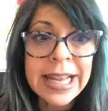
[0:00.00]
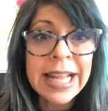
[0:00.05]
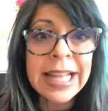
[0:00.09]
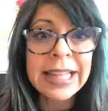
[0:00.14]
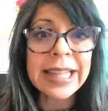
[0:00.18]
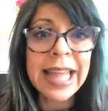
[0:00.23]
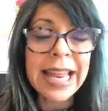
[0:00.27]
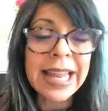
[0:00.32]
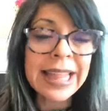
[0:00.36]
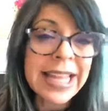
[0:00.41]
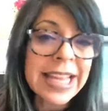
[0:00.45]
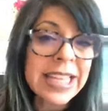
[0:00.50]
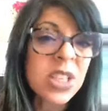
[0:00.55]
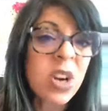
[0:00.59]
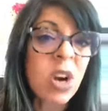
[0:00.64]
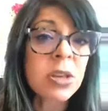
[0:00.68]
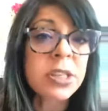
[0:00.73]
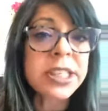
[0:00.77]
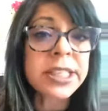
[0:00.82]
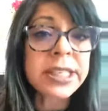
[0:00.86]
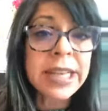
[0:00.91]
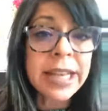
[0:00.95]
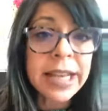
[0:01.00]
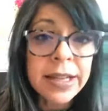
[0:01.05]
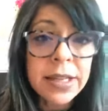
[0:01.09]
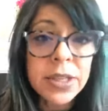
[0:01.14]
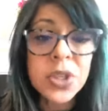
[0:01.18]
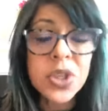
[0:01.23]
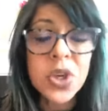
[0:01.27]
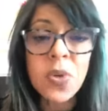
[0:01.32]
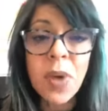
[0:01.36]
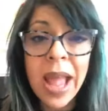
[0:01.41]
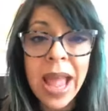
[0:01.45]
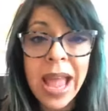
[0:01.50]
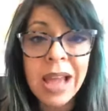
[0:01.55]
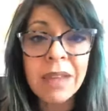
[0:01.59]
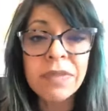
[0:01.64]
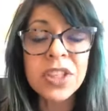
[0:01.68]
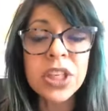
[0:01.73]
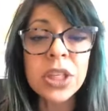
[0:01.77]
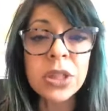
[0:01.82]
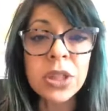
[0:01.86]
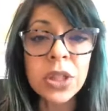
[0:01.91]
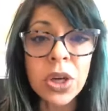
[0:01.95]
Like, these are skills you have
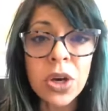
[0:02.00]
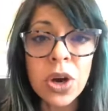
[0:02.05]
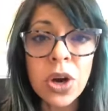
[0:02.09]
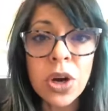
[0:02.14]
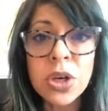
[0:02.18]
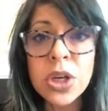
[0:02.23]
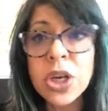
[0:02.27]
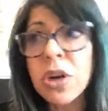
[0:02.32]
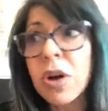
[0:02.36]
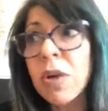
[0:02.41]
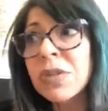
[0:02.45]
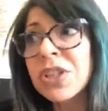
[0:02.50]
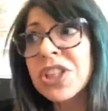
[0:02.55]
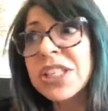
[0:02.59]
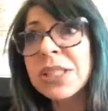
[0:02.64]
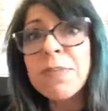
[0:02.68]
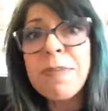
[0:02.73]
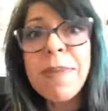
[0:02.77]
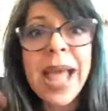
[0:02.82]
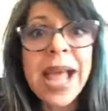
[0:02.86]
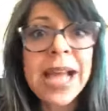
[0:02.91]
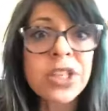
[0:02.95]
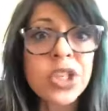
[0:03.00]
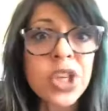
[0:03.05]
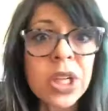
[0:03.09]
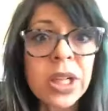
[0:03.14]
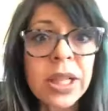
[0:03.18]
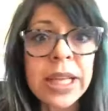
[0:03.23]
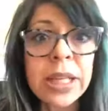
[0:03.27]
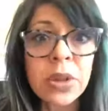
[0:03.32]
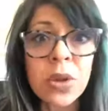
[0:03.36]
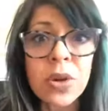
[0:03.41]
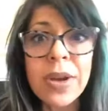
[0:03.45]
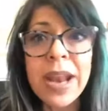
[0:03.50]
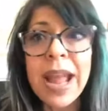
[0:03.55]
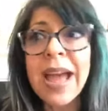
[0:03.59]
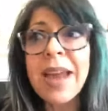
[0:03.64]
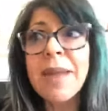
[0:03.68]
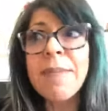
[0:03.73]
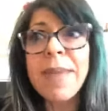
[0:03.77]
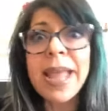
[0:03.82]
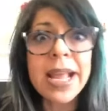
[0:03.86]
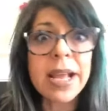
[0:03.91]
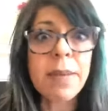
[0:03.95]
to learn. You don't just magically learn how to
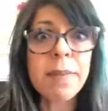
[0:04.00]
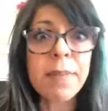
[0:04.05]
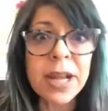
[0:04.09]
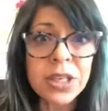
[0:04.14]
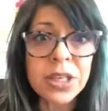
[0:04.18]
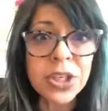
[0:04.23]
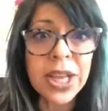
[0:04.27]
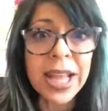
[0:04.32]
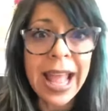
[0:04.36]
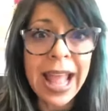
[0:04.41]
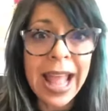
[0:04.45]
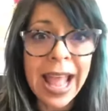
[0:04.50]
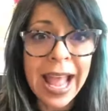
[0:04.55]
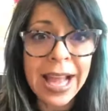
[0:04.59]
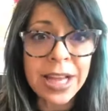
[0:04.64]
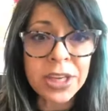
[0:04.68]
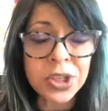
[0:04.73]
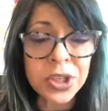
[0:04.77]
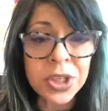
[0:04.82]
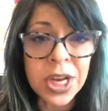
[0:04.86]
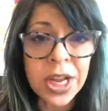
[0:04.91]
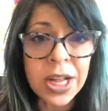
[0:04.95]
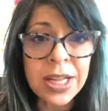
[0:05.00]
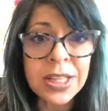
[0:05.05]
make a bunch of cash.